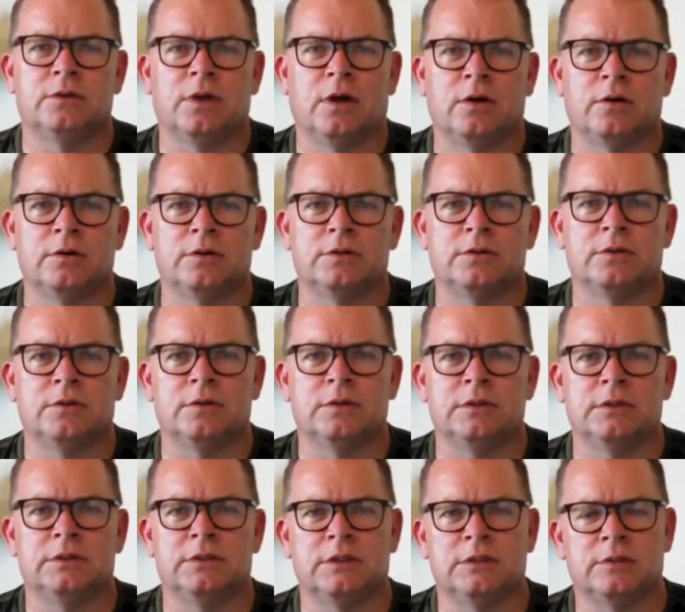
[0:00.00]
horror
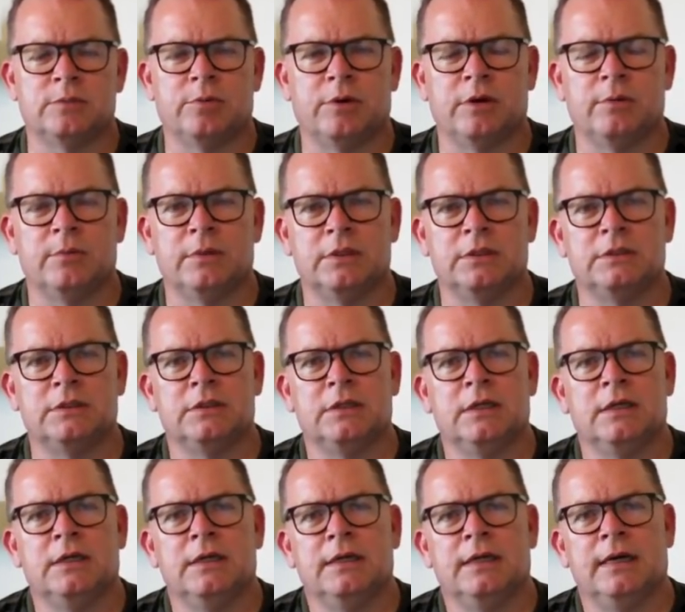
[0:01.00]
stories, disappointments
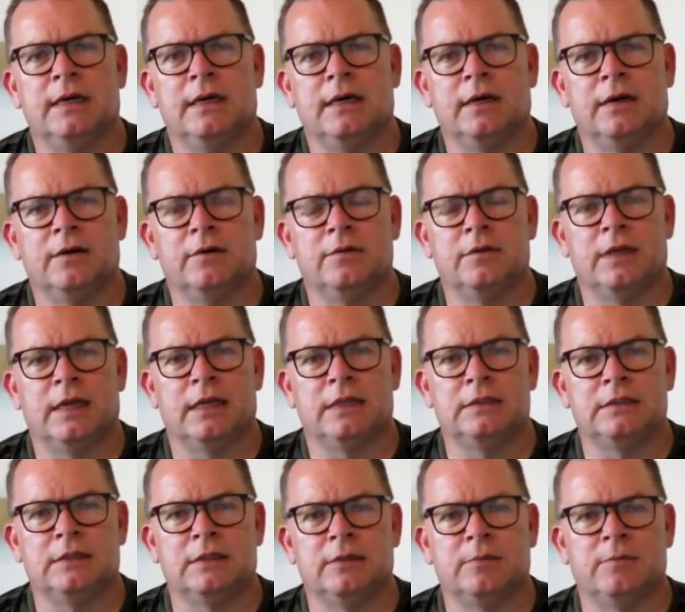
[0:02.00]

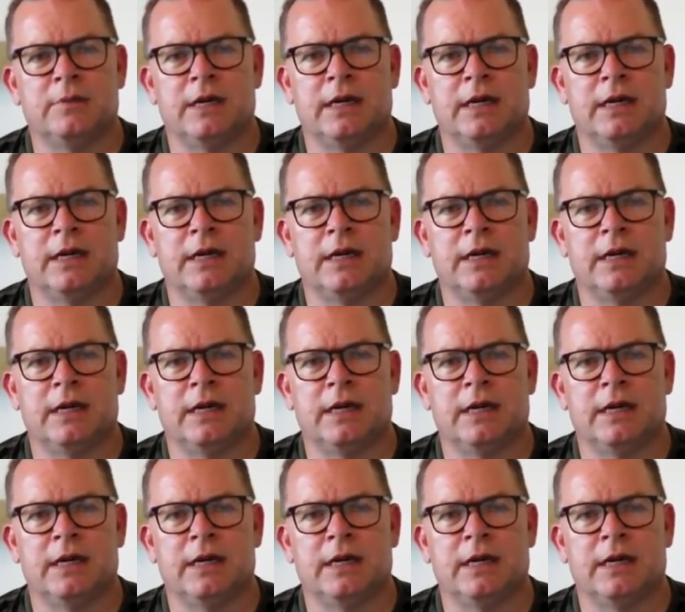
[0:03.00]
that